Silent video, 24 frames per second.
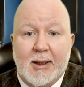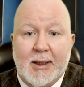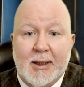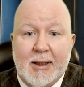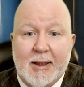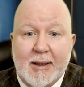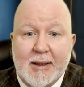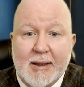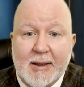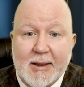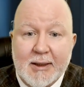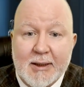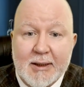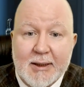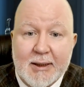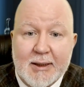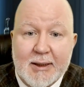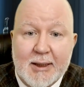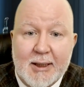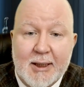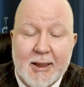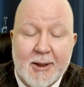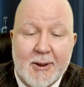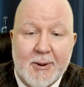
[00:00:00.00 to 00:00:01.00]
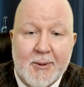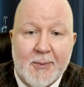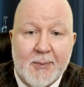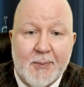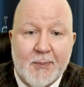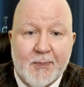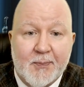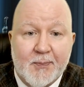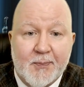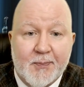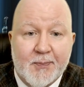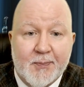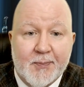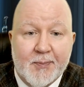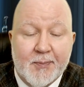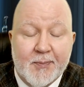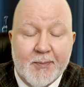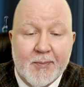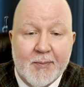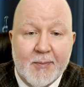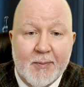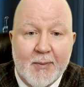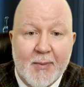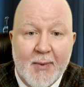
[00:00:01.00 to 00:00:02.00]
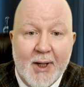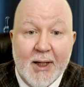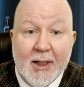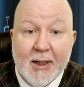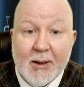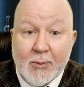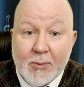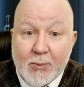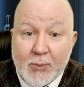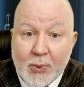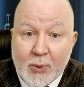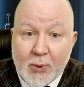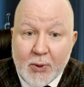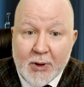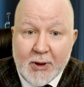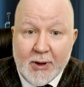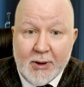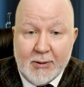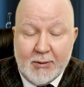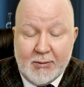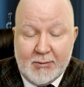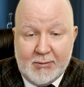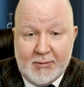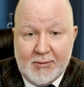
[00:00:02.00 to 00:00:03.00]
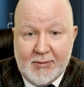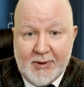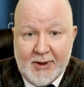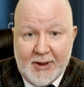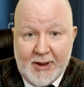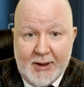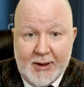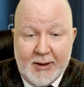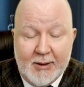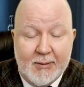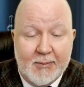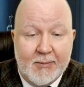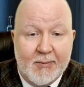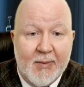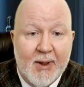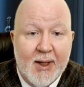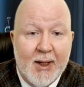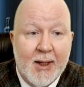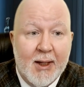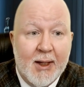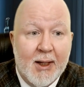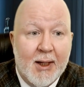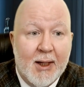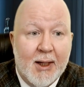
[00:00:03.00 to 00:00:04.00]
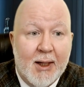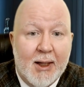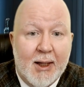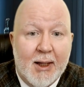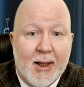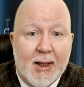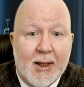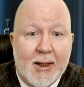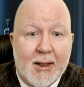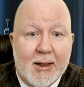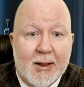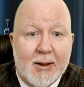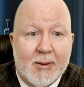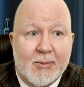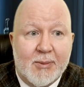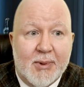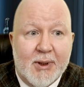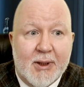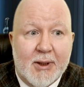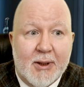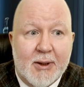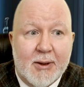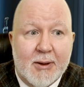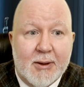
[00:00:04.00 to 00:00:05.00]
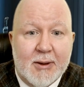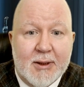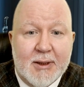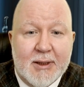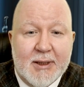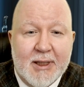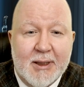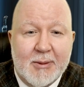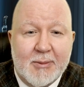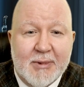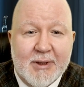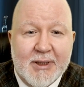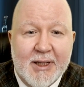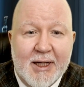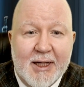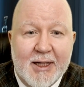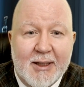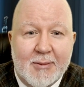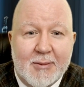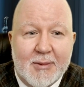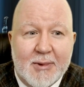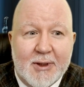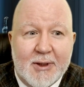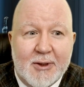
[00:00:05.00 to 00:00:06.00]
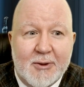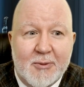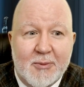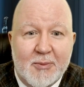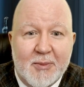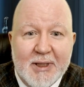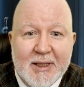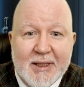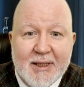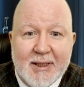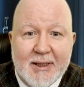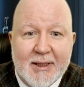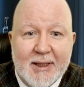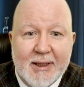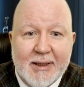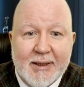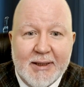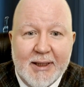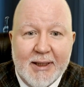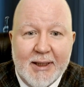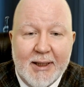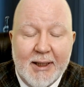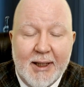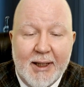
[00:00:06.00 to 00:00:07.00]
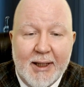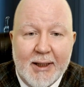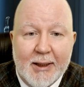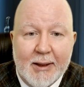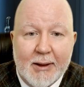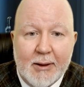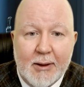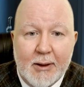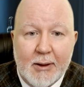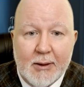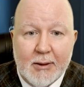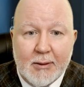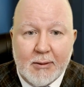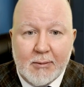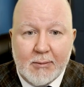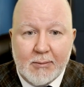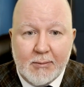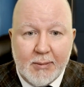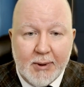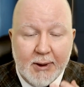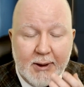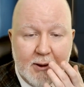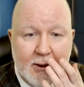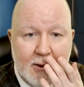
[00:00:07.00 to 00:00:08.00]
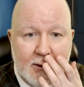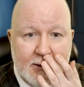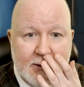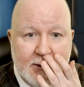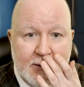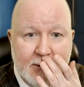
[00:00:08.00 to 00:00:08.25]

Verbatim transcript: it is an important thing uh, because sometimes you miss the deadline, not because